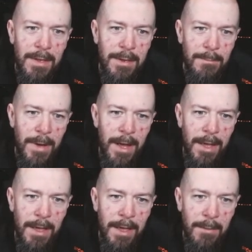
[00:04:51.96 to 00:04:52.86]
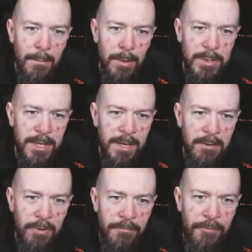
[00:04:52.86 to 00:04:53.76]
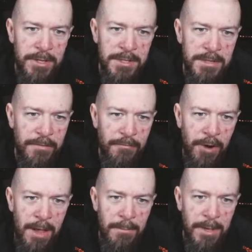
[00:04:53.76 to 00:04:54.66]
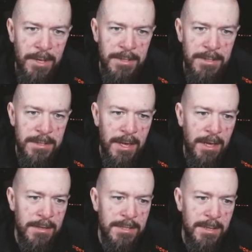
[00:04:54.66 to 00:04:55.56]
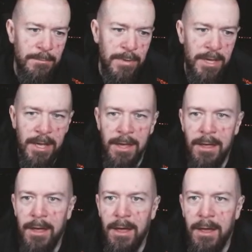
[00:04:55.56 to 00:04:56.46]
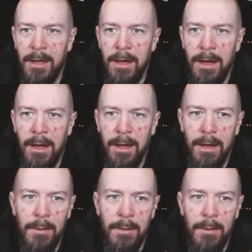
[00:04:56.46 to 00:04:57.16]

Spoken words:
My mosaic reference frame is simply a